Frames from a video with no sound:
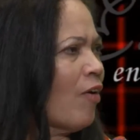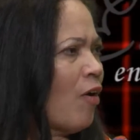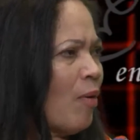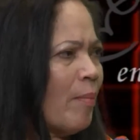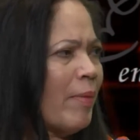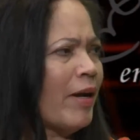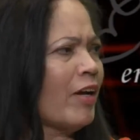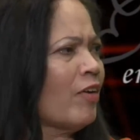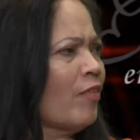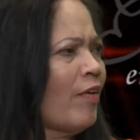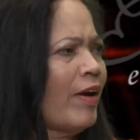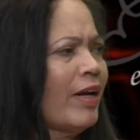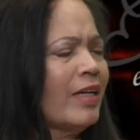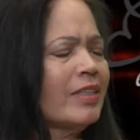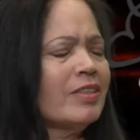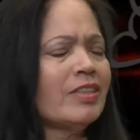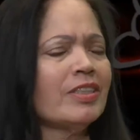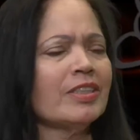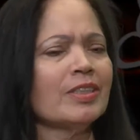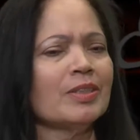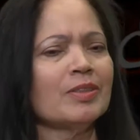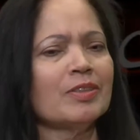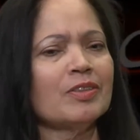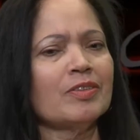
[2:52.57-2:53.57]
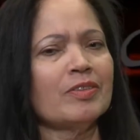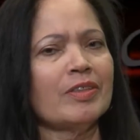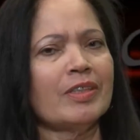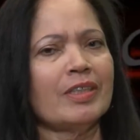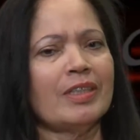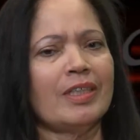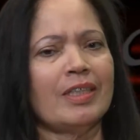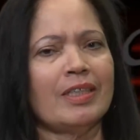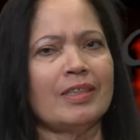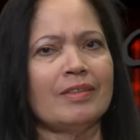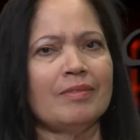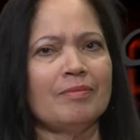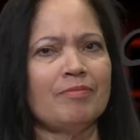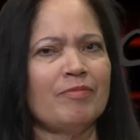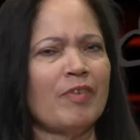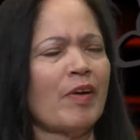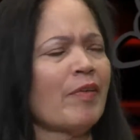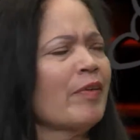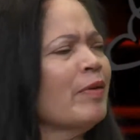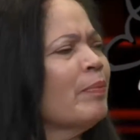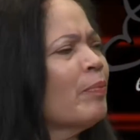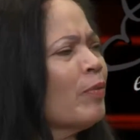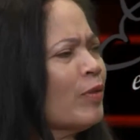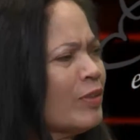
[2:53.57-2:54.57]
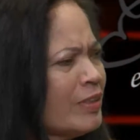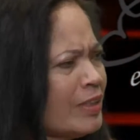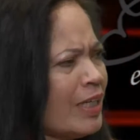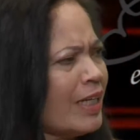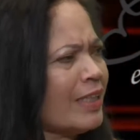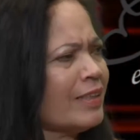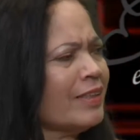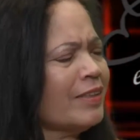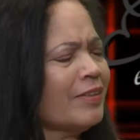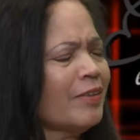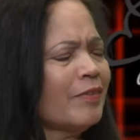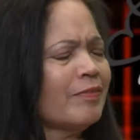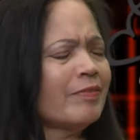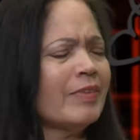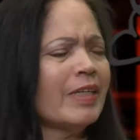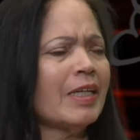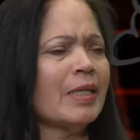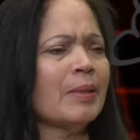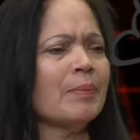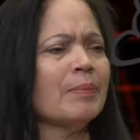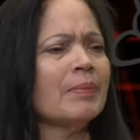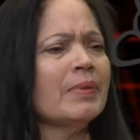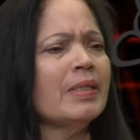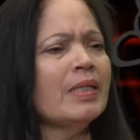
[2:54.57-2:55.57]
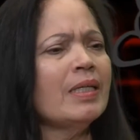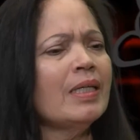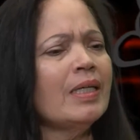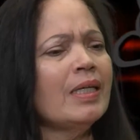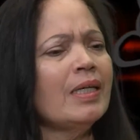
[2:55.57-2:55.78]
are my grandchildren, and very protective of them.